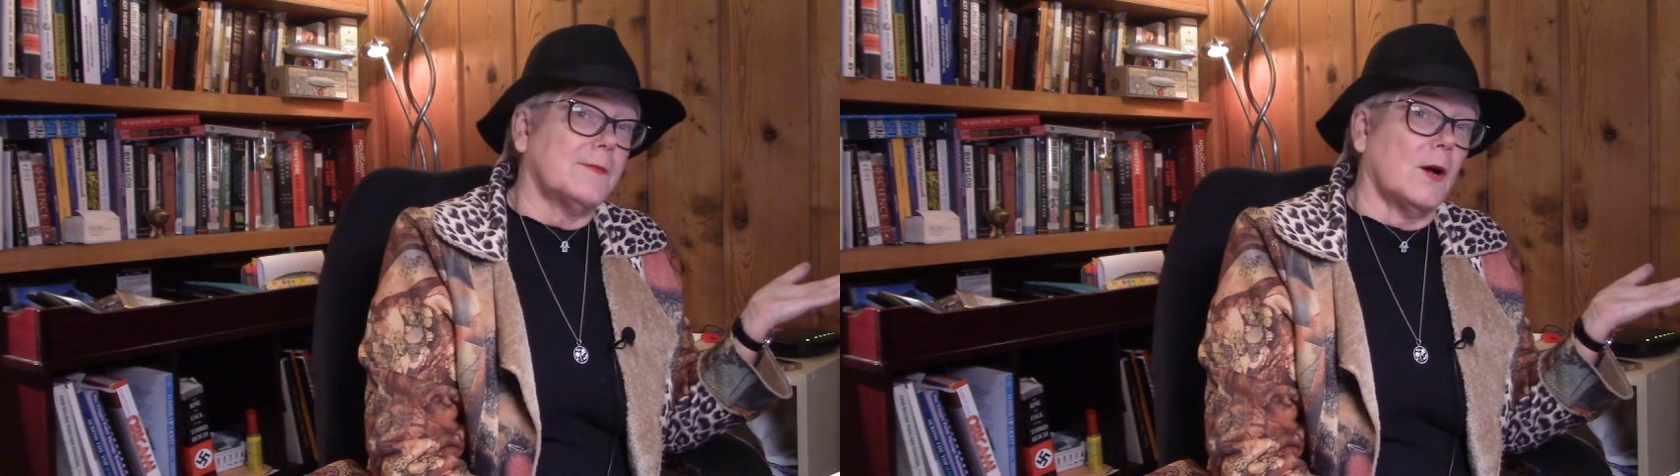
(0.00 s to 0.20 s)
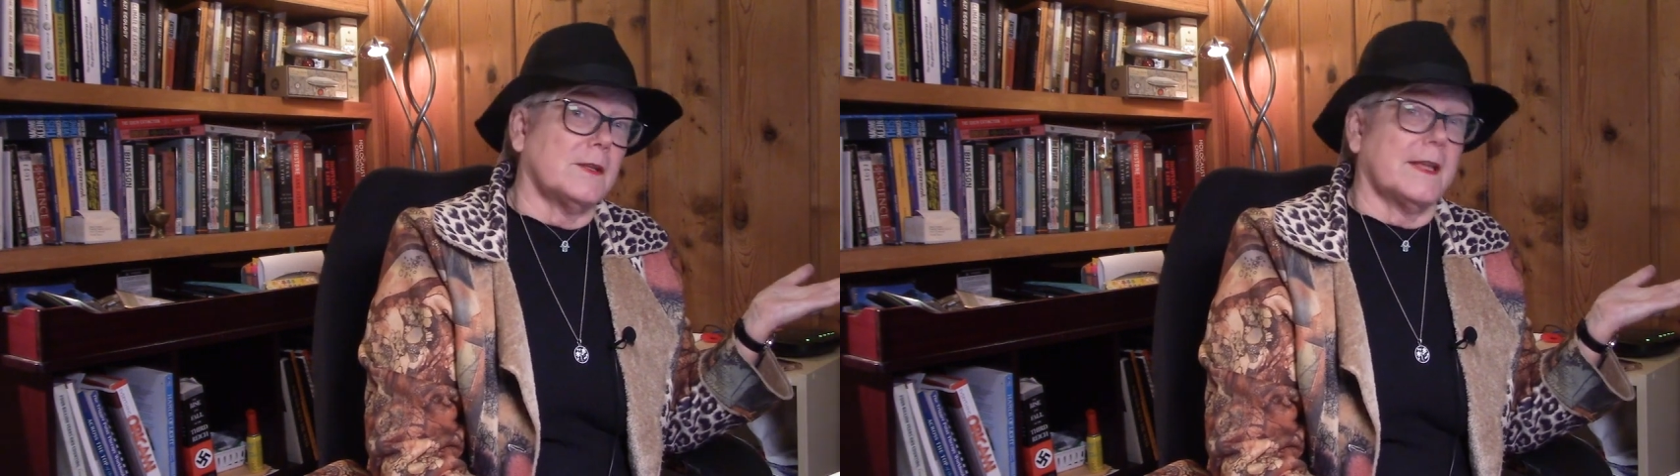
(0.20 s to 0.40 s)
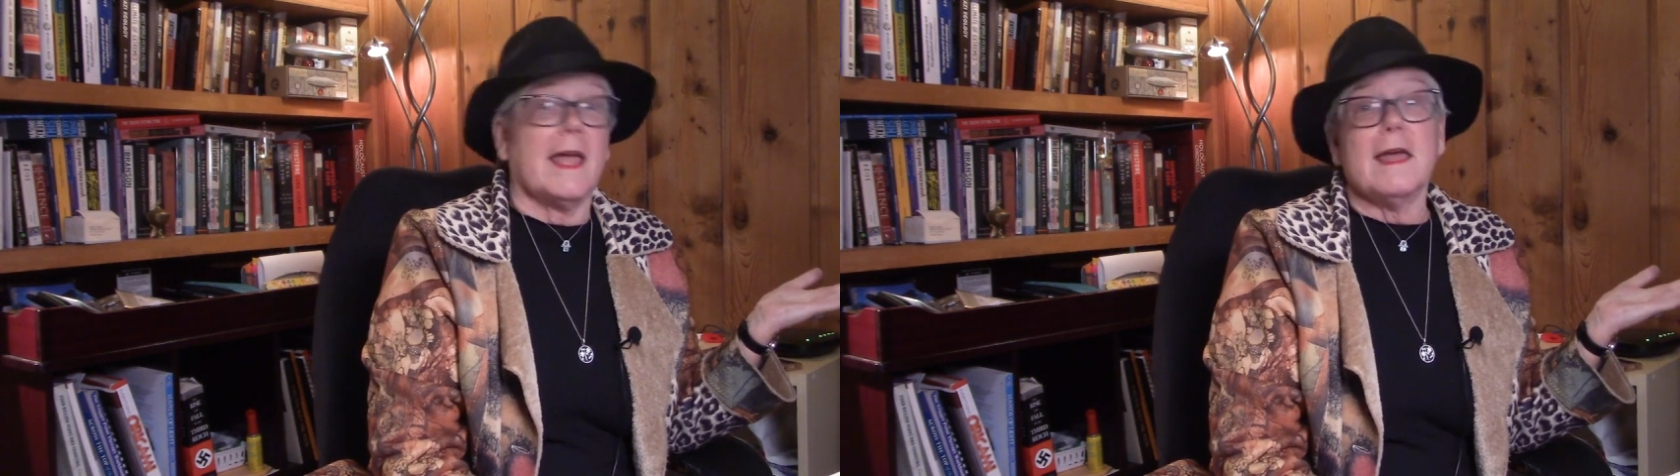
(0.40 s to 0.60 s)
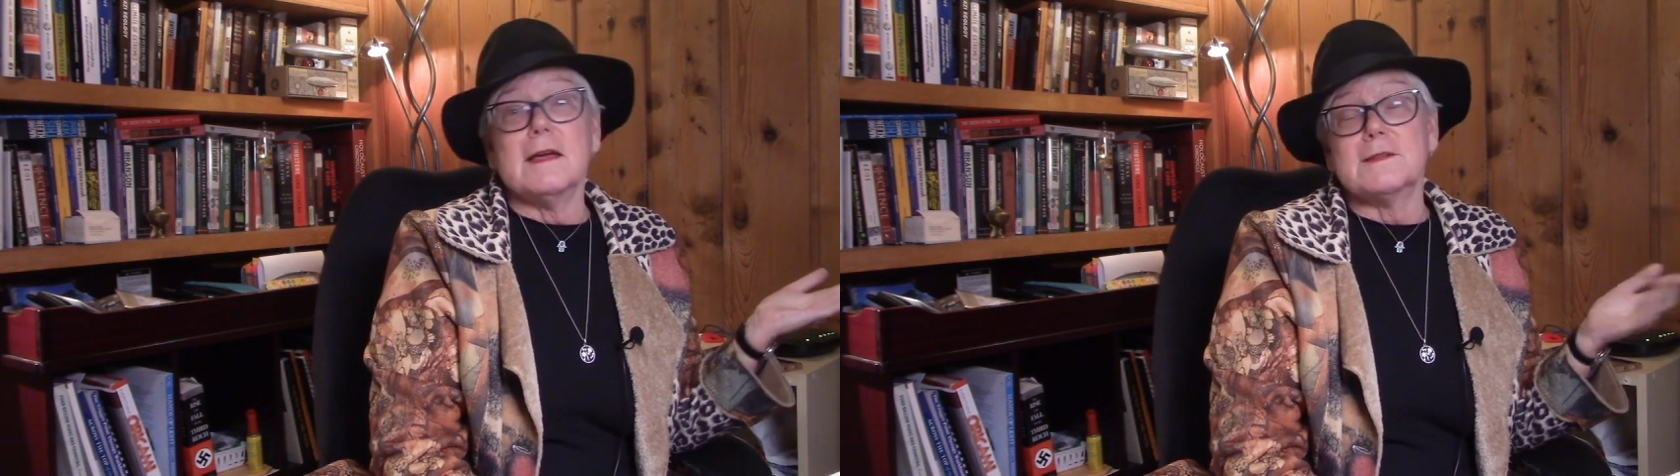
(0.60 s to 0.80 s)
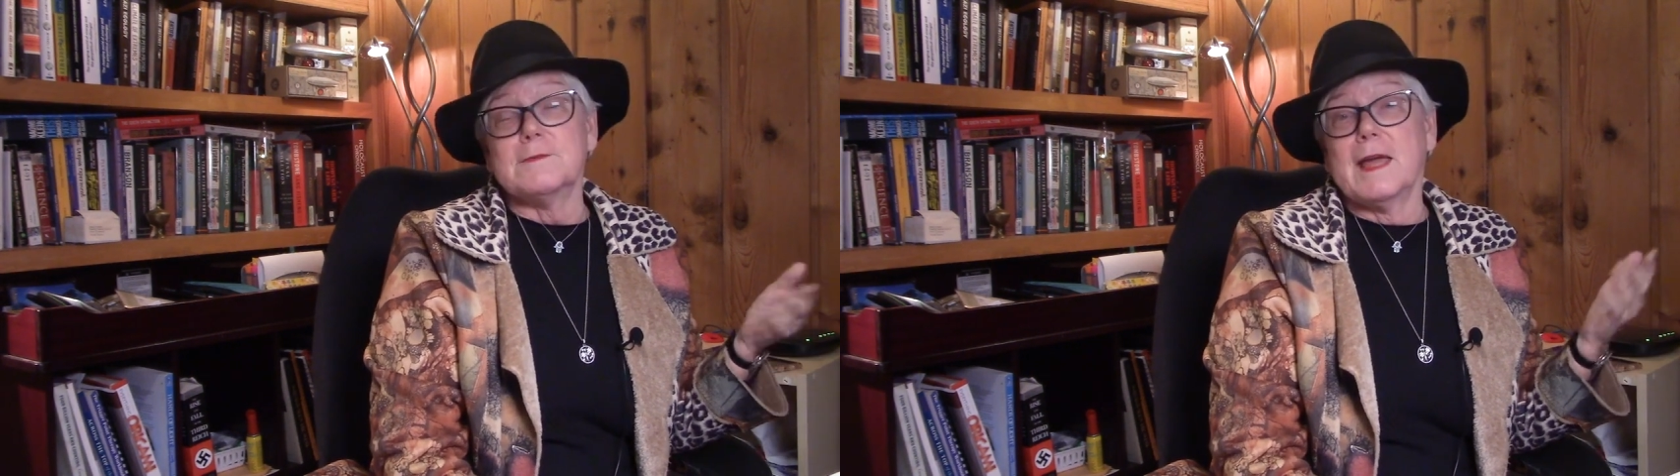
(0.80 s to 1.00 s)
fall day
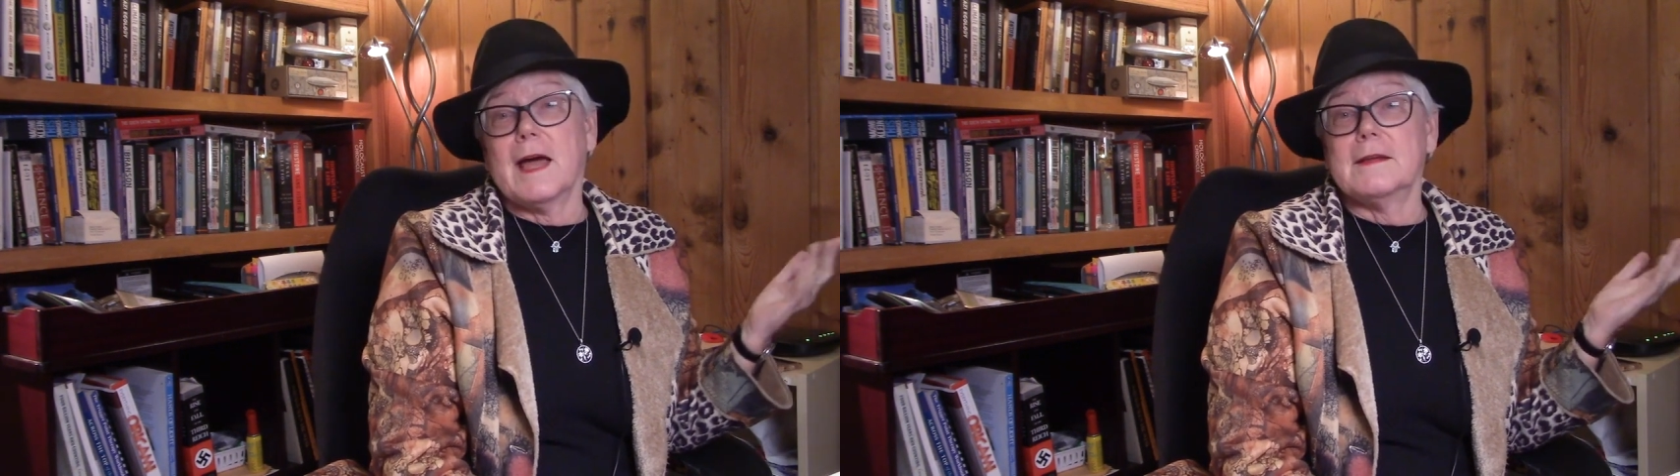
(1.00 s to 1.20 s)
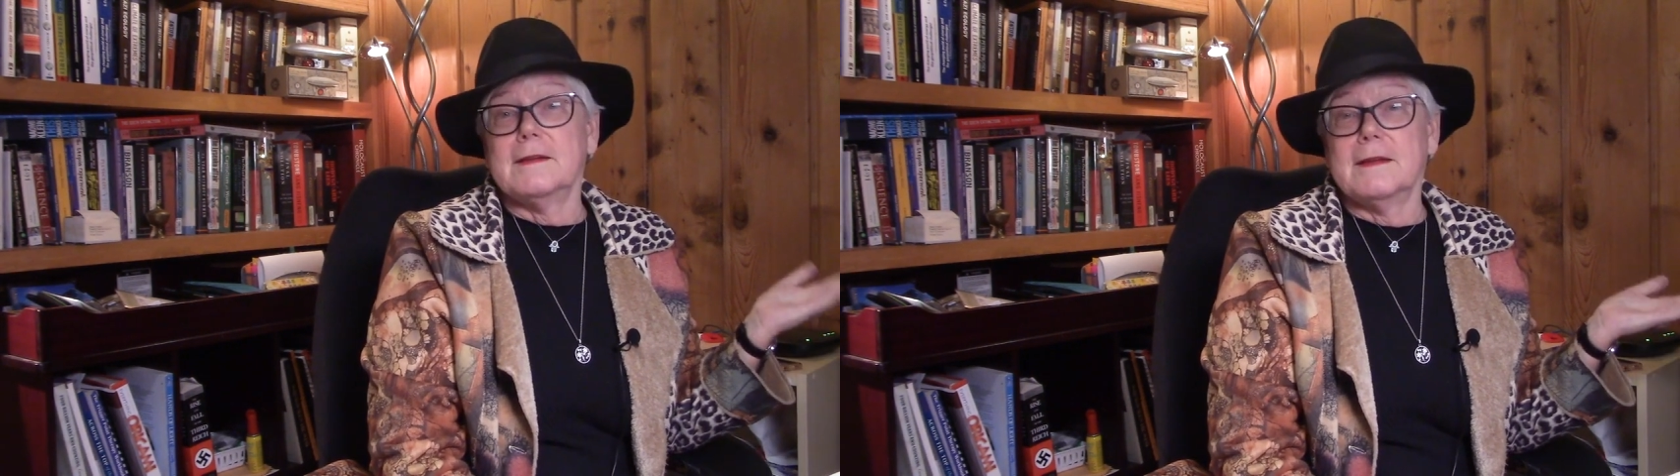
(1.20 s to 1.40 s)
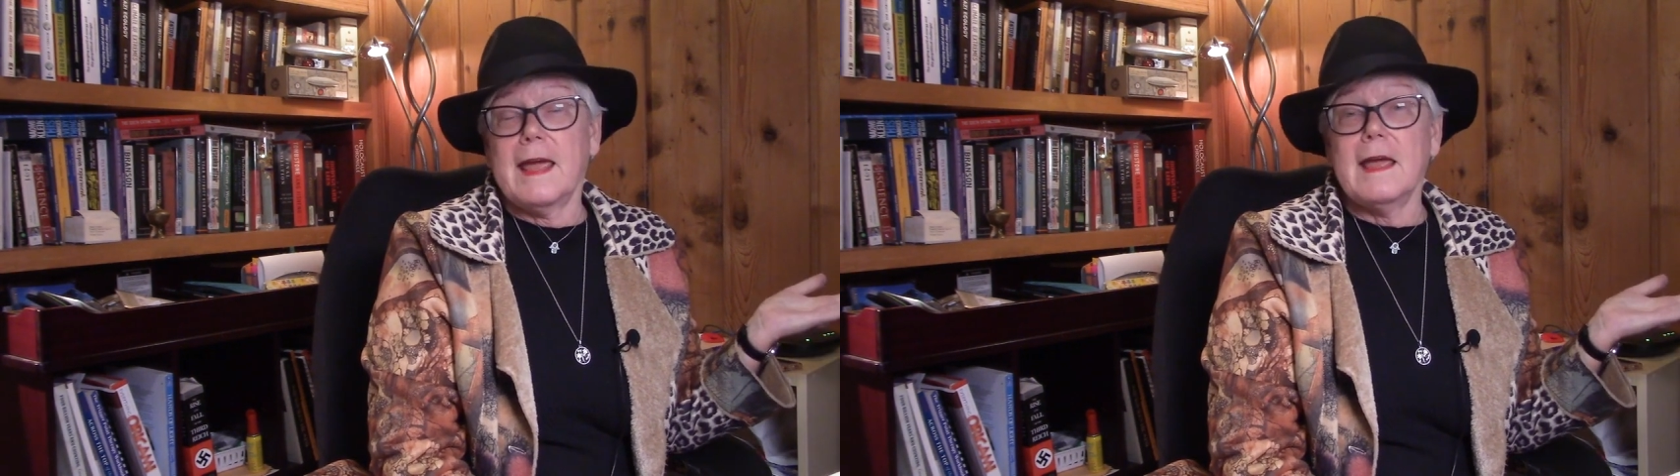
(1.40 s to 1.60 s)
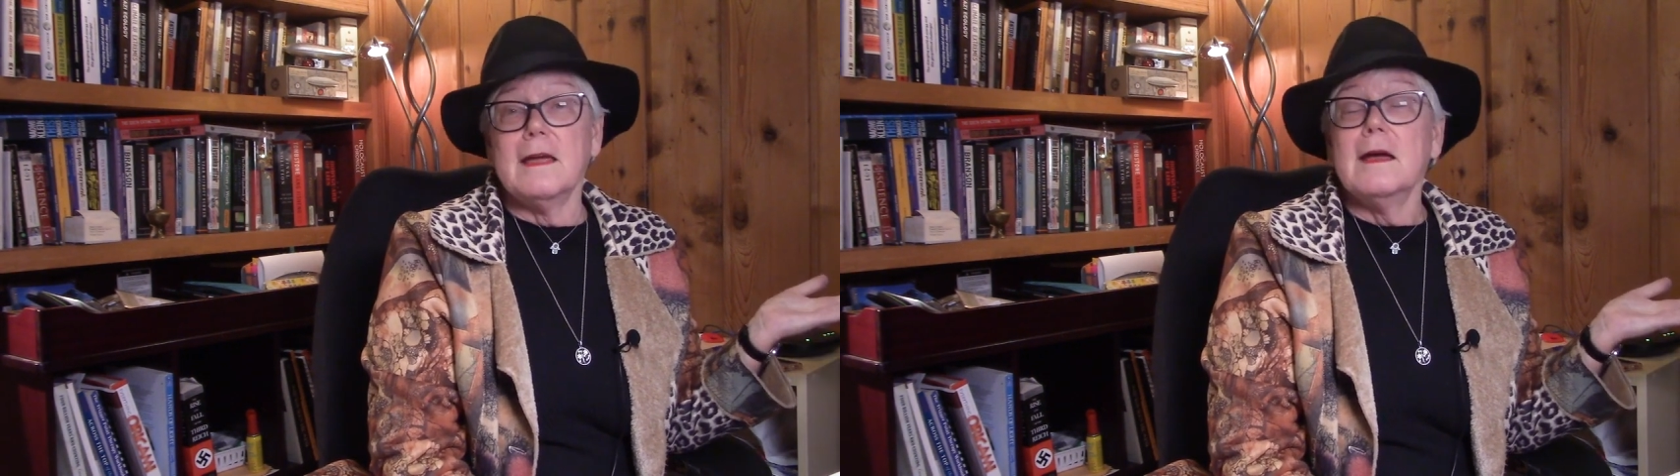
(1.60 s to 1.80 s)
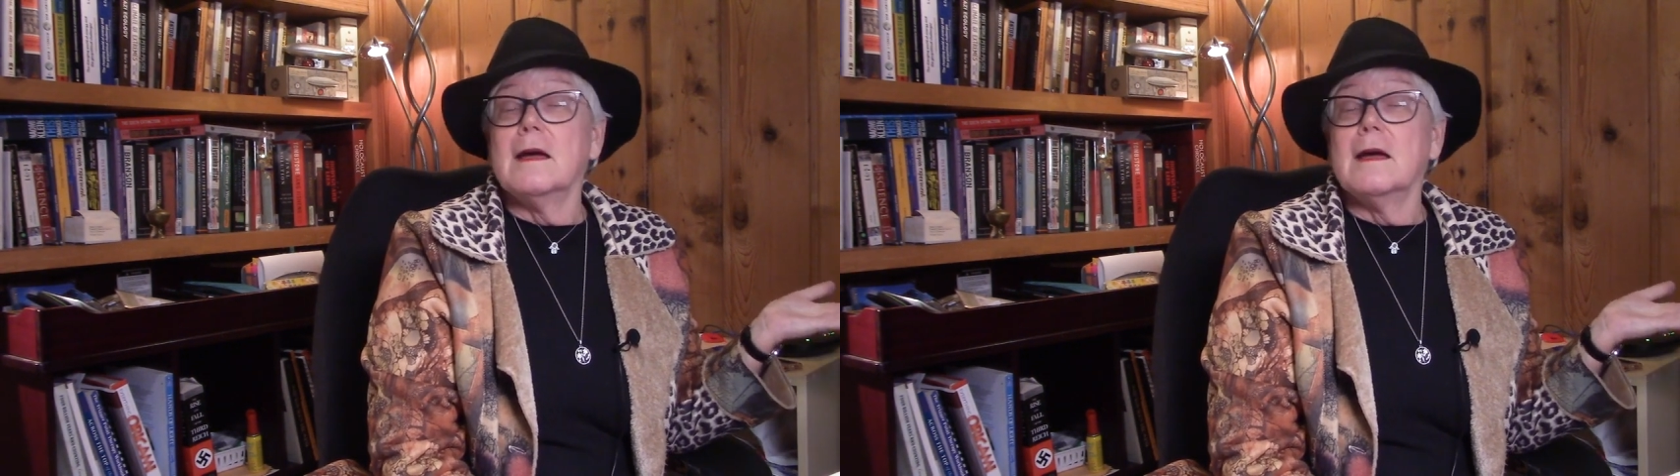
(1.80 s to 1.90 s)
as we had today,